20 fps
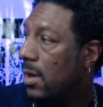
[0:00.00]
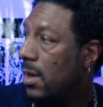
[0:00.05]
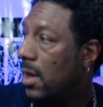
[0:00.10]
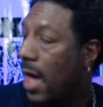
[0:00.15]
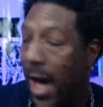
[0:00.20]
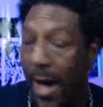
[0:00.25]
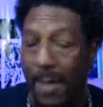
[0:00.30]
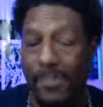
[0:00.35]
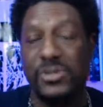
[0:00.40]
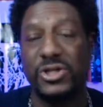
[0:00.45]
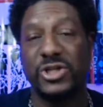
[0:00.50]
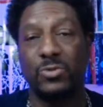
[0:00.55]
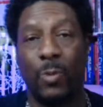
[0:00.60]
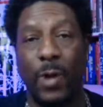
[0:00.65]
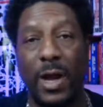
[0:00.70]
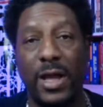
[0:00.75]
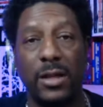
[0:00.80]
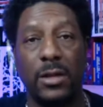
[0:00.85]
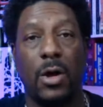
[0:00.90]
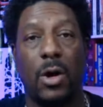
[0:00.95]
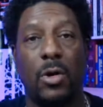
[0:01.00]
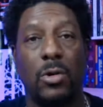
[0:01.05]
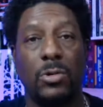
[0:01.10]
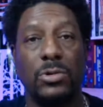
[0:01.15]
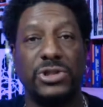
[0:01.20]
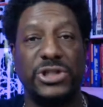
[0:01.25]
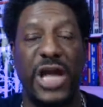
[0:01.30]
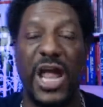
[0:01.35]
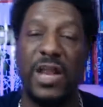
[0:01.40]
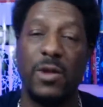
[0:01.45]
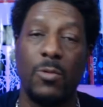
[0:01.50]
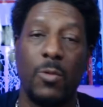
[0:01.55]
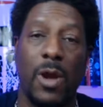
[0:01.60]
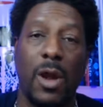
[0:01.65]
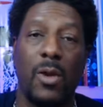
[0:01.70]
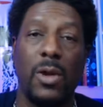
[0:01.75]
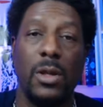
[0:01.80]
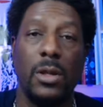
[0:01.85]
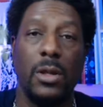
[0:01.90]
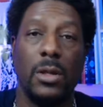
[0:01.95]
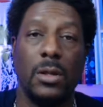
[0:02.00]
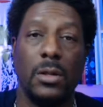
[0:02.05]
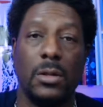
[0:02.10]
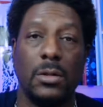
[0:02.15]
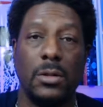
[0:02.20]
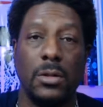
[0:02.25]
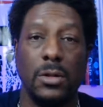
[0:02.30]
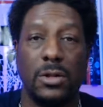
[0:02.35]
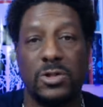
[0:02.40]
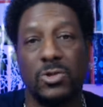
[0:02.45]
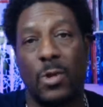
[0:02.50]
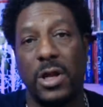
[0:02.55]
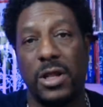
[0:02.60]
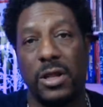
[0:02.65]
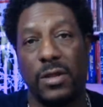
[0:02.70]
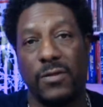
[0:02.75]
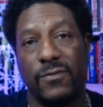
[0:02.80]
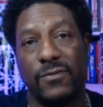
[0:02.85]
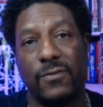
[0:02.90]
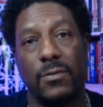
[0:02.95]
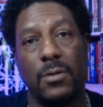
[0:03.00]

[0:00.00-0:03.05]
I'm just waiting on January 20th.